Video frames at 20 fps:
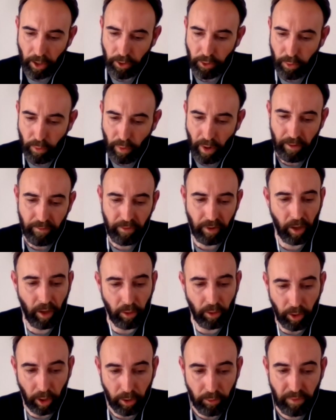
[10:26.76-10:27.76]
you have a
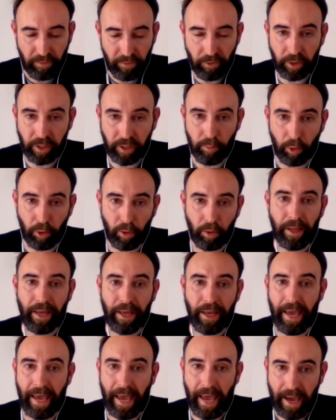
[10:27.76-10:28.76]
non-refundable
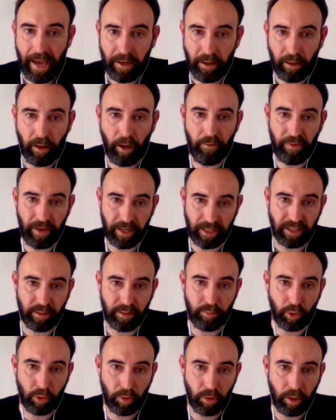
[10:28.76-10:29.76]
and a
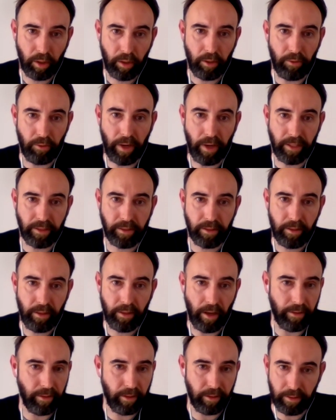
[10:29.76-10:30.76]
flexible rate.
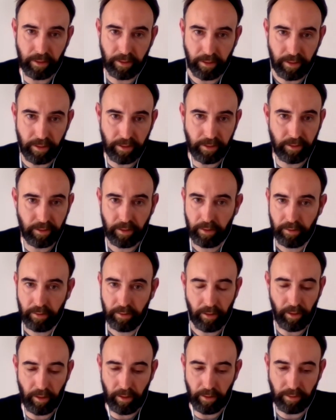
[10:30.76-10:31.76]
I think this is
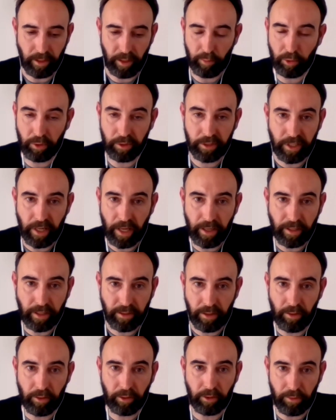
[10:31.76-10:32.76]
table stakes
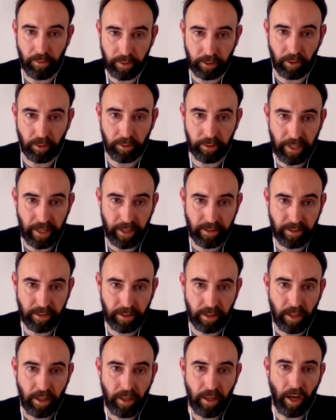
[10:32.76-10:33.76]
in the current
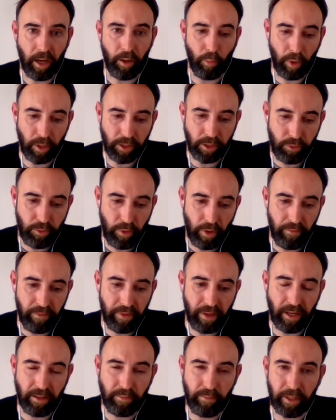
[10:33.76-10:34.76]
context. And once you have
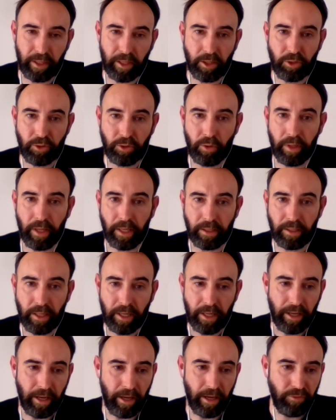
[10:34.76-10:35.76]
that, making sure that
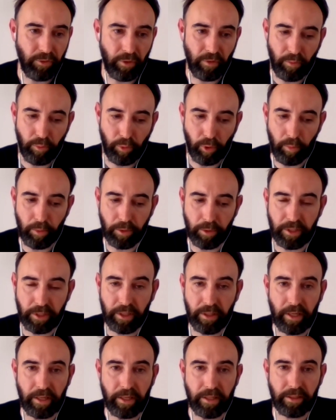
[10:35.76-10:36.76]
if you have a property
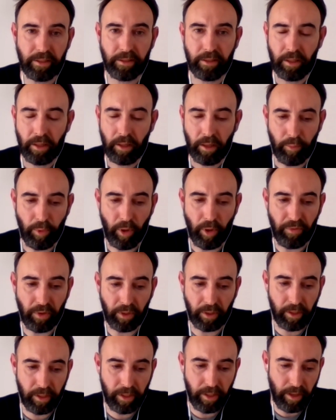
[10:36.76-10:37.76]
that is
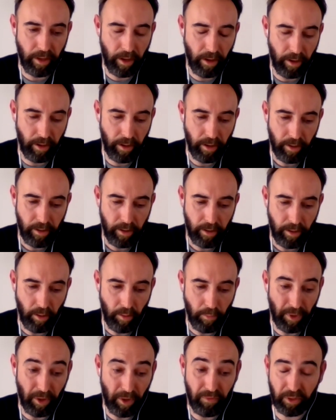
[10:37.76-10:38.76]
perfectly a
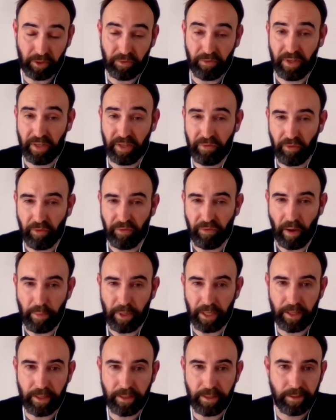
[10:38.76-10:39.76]
perfect fit for
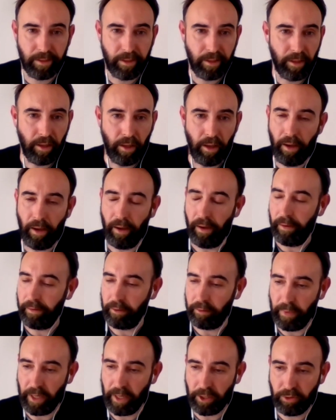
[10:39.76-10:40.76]
families, you
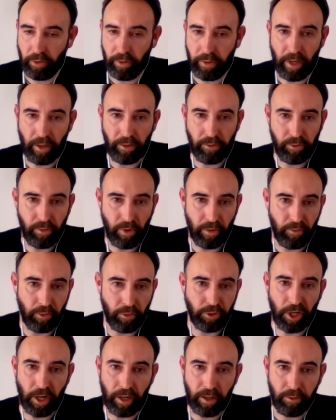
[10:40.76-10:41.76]
make sure that you have
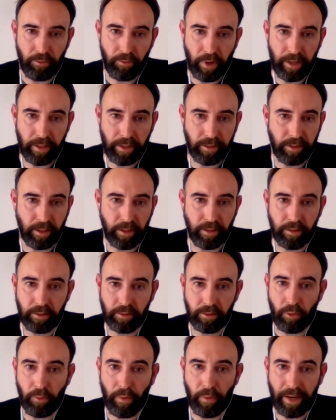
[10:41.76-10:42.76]
a child rate
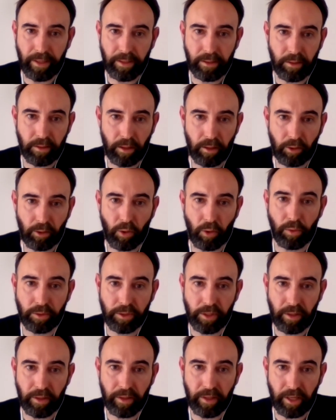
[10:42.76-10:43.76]
and the right
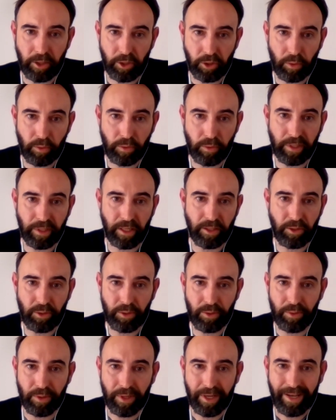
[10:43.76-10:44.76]
content that shows that
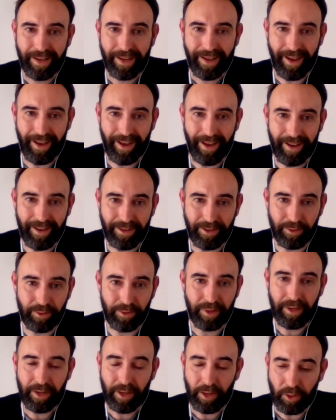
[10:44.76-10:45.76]
you
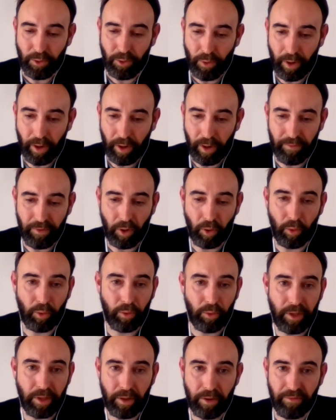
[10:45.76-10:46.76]
have
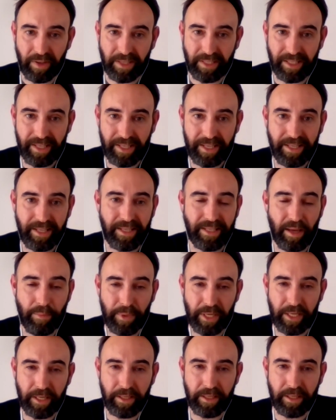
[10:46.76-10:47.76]
all the facilities,
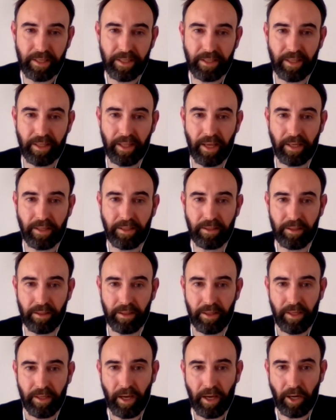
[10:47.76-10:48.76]
amenities that
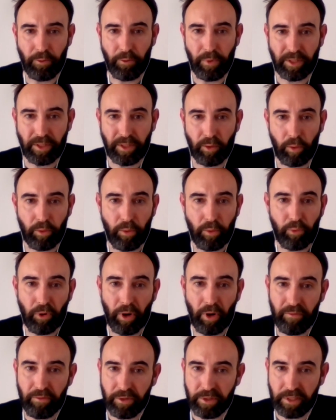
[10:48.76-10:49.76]
address all the
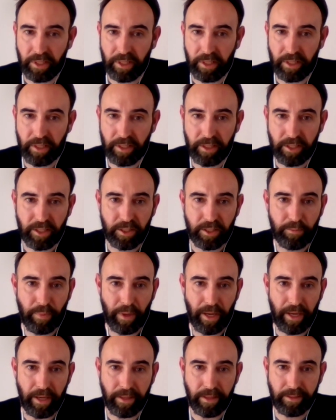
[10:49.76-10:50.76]
privacy,
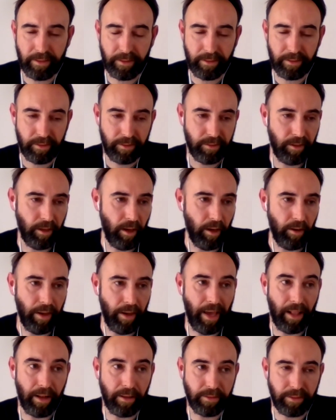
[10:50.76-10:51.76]
space,
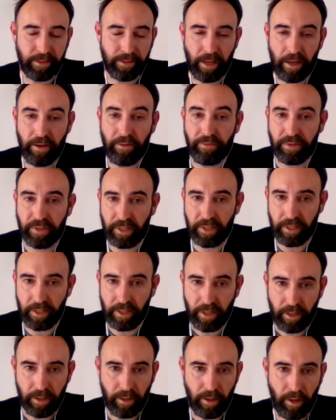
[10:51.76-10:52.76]
health,
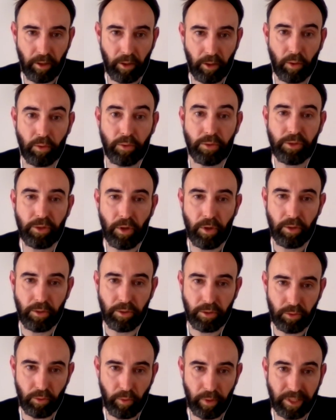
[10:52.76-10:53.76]
safety
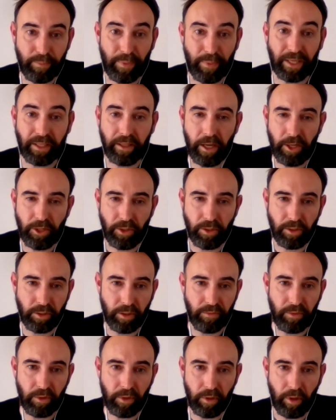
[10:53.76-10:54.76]
concerns or expectations
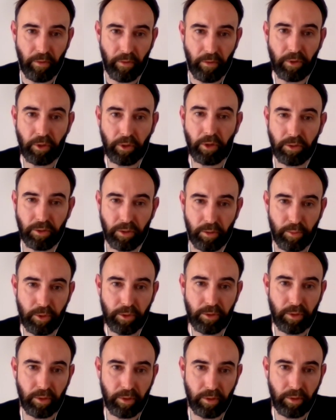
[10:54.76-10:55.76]
of the
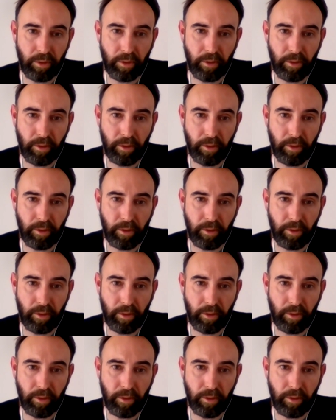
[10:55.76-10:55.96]
customers.